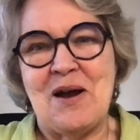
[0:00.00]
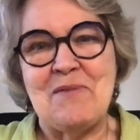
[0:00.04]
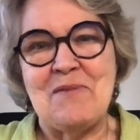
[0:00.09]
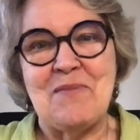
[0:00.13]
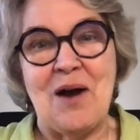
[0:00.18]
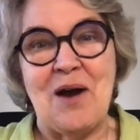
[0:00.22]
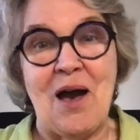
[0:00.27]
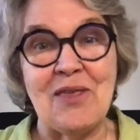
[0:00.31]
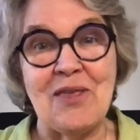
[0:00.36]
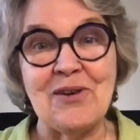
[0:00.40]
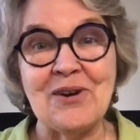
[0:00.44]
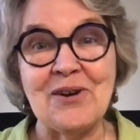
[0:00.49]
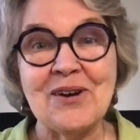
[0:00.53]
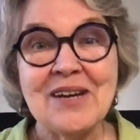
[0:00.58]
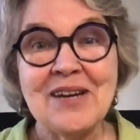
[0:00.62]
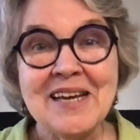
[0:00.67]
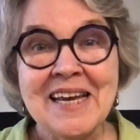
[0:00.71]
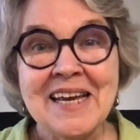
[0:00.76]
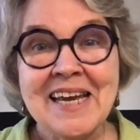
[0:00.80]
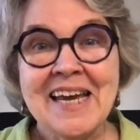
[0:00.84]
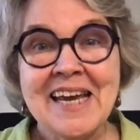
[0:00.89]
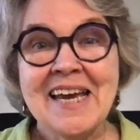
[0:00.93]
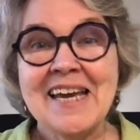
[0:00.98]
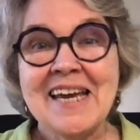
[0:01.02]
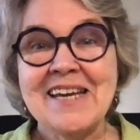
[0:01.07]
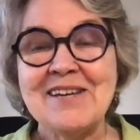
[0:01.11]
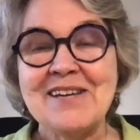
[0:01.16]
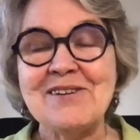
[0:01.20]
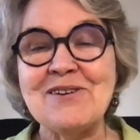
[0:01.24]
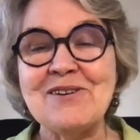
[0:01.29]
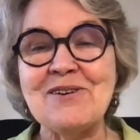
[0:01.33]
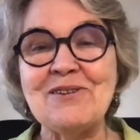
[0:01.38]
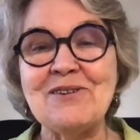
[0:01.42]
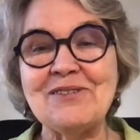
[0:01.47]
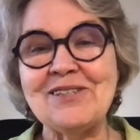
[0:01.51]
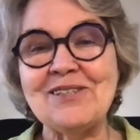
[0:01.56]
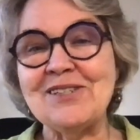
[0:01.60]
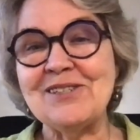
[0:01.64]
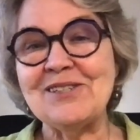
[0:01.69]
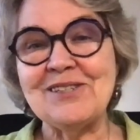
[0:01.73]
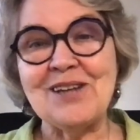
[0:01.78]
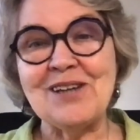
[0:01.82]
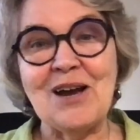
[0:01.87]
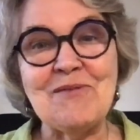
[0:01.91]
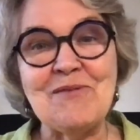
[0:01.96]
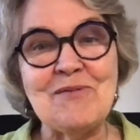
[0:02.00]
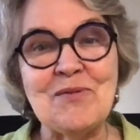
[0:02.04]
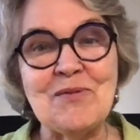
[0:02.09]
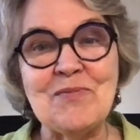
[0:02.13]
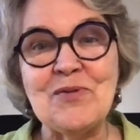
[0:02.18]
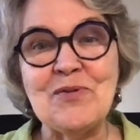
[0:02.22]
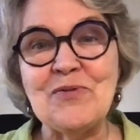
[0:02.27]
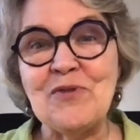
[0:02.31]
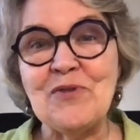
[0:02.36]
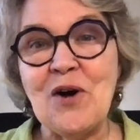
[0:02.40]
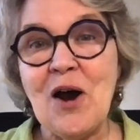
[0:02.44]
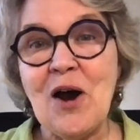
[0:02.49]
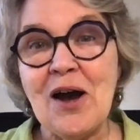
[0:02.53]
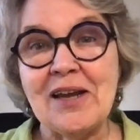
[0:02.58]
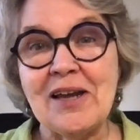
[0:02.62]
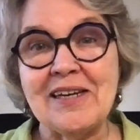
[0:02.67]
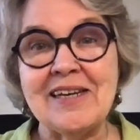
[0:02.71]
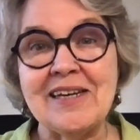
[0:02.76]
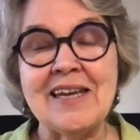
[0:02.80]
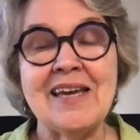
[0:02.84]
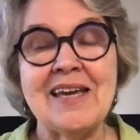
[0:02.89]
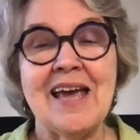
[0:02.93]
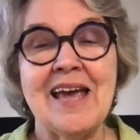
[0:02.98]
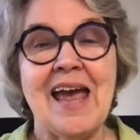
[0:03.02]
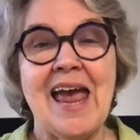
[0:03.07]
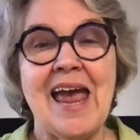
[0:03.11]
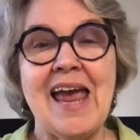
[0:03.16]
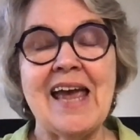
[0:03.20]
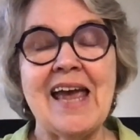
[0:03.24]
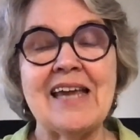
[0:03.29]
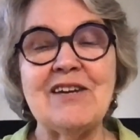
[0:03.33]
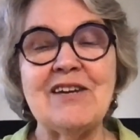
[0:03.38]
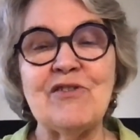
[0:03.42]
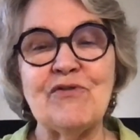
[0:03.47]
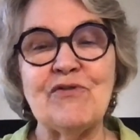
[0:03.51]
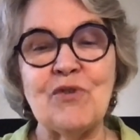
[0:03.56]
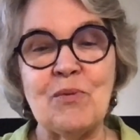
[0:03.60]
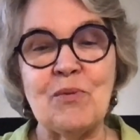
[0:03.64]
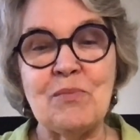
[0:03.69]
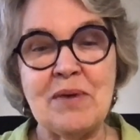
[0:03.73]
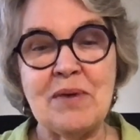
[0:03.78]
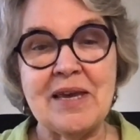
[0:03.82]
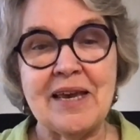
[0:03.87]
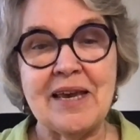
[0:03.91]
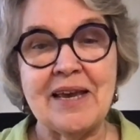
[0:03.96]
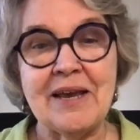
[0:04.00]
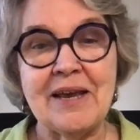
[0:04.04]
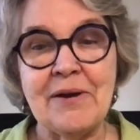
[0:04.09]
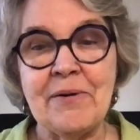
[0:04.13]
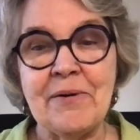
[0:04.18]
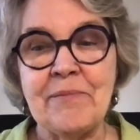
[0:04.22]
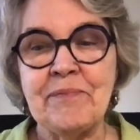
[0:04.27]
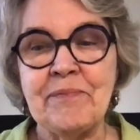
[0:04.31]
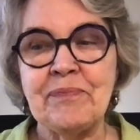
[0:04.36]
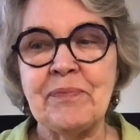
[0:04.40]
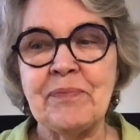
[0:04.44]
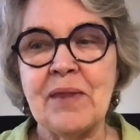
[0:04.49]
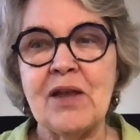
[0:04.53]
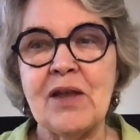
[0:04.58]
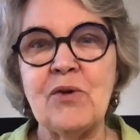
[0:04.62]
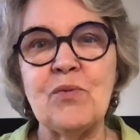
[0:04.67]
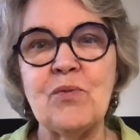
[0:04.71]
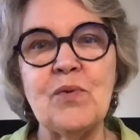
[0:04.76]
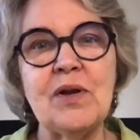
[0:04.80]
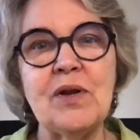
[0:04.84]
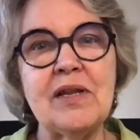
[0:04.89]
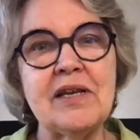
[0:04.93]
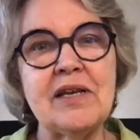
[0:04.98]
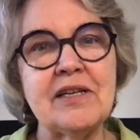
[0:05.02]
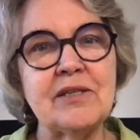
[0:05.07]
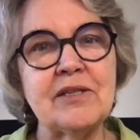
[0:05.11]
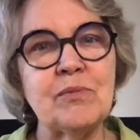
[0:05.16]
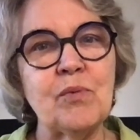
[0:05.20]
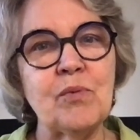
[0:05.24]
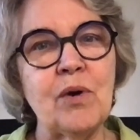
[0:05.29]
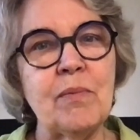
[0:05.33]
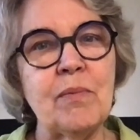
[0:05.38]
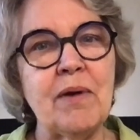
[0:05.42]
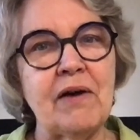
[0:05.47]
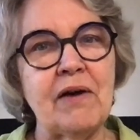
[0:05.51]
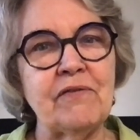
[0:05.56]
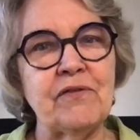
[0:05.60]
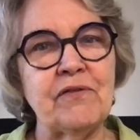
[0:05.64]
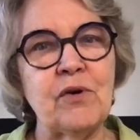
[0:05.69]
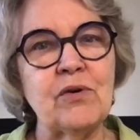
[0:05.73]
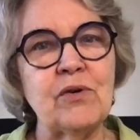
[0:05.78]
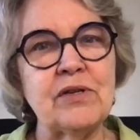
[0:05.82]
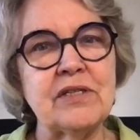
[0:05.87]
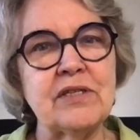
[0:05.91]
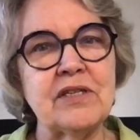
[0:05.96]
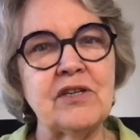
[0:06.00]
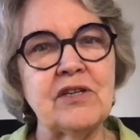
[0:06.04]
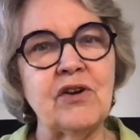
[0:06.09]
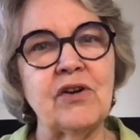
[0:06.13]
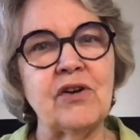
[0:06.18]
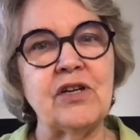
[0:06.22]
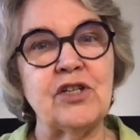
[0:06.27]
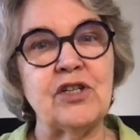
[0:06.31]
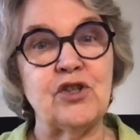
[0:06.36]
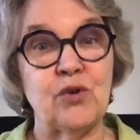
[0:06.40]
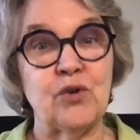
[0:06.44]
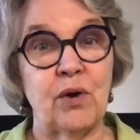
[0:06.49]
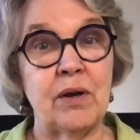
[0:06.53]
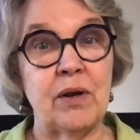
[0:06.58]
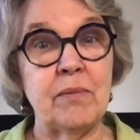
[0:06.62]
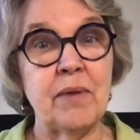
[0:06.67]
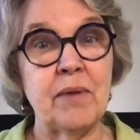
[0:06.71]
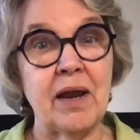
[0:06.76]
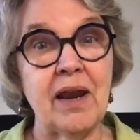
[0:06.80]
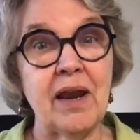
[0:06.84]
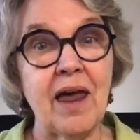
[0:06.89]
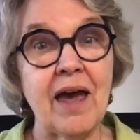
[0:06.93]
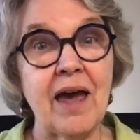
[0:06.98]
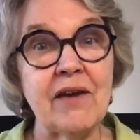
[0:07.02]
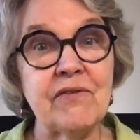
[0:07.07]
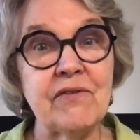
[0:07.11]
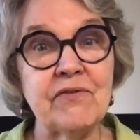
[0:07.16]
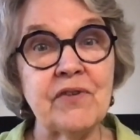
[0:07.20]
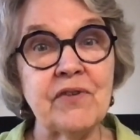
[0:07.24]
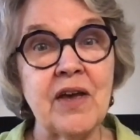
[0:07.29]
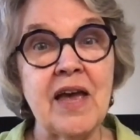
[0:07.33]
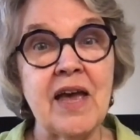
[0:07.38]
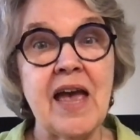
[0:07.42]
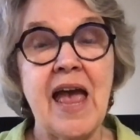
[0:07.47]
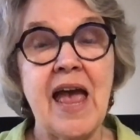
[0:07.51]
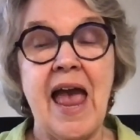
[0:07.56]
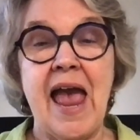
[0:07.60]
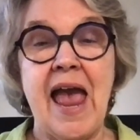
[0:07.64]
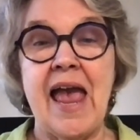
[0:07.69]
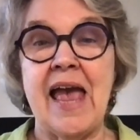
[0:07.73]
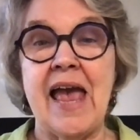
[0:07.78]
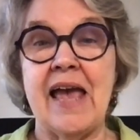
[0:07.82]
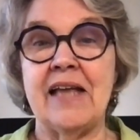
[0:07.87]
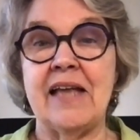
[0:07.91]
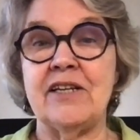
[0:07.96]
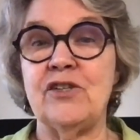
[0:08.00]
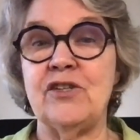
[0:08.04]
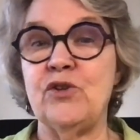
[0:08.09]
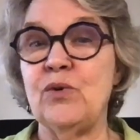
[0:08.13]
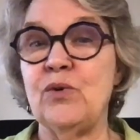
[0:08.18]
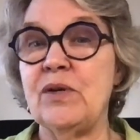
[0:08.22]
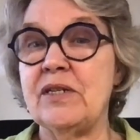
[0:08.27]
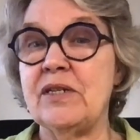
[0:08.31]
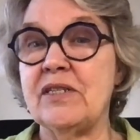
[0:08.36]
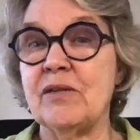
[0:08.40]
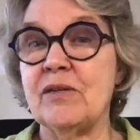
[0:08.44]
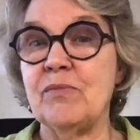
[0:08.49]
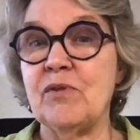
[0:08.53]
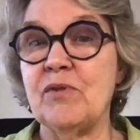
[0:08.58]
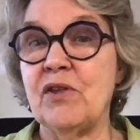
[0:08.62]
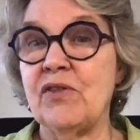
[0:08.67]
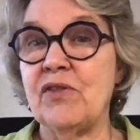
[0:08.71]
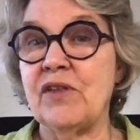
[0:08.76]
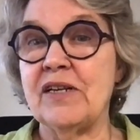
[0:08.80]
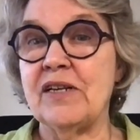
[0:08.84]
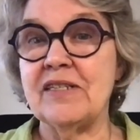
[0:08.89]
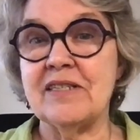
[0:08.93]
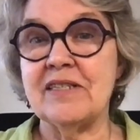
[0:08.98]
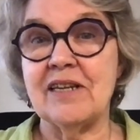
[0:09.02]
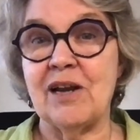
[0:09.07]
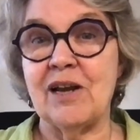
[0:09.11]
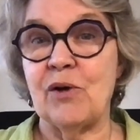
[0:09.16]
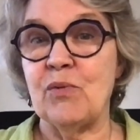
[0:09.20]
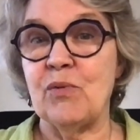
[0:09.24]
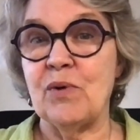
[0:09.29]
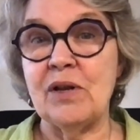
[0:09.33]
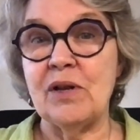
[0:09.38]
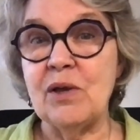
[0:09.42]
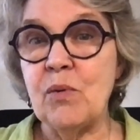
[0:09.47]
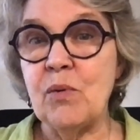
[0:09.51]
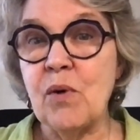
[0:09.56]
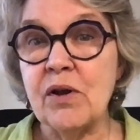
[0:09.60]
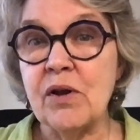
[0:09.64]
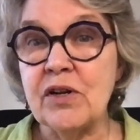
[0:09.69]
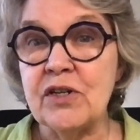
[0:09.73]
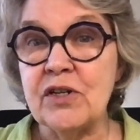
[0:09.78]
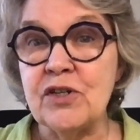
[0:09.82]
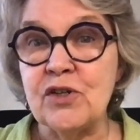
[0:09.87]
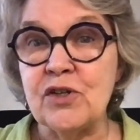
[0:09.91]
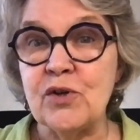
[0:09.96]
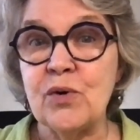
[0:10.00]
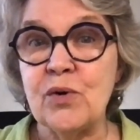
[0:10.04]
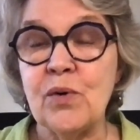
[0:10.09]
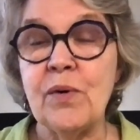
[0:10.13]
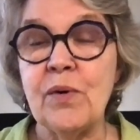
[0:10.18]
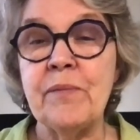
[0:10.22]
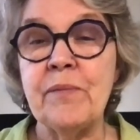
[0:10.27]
bother? Just time to move on. And for me, it really is more about focusing on enjoying my life and doing some of the things that I really want to do,